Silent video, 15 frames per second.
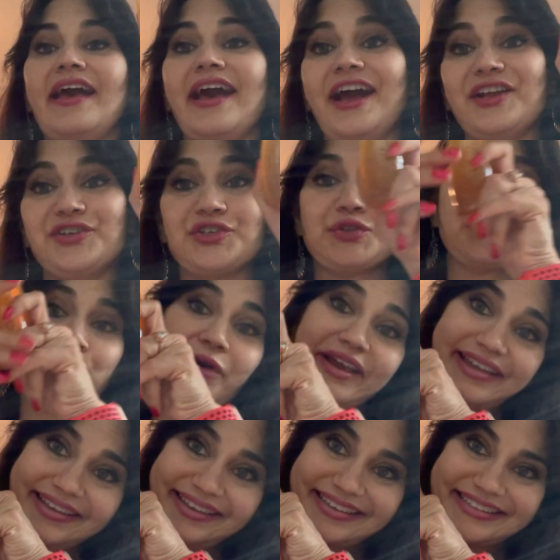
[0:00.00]
and your
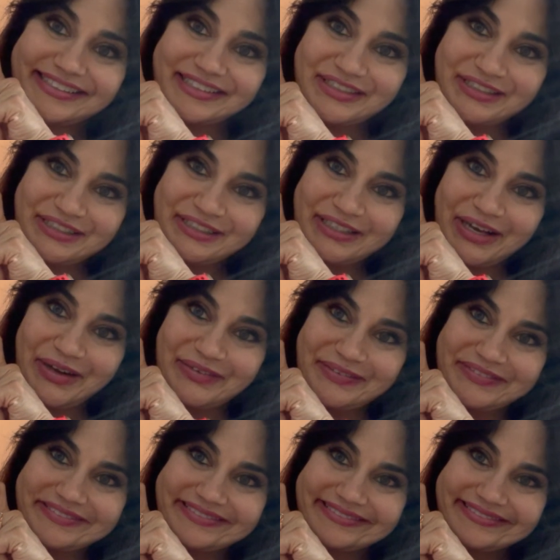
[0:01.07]
spray is good to go.
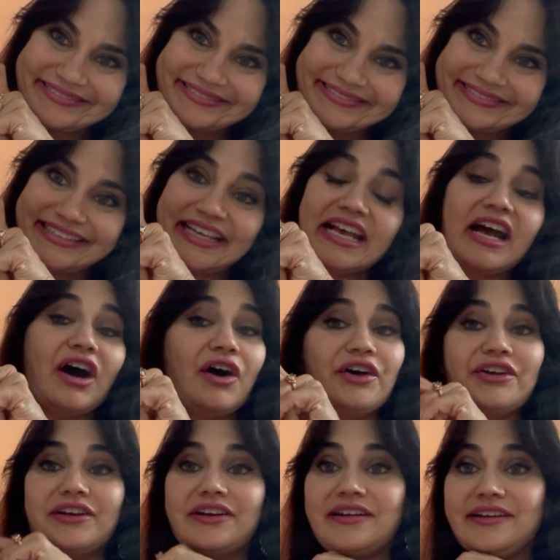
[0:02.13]
All
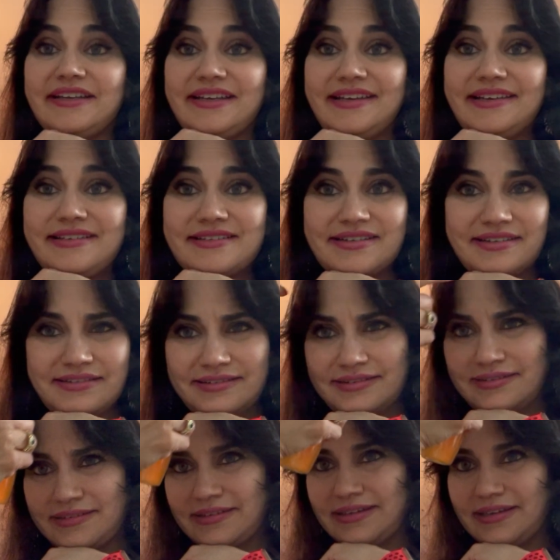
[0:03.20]
you're gonna need
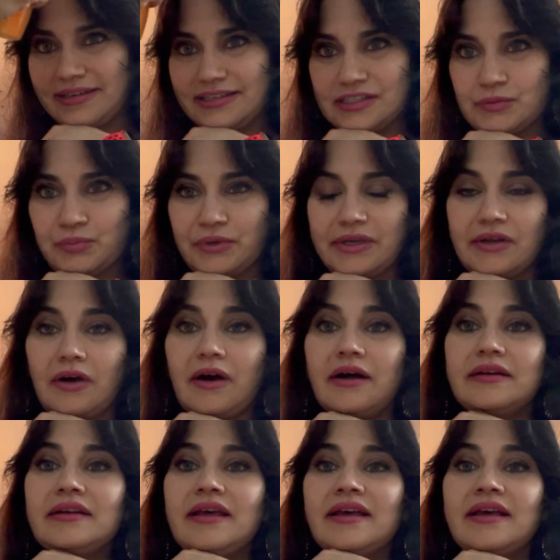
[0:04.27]
is spray it
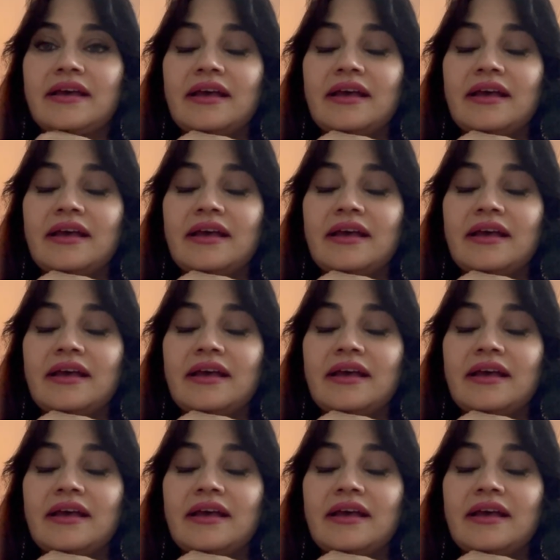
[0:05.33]
on.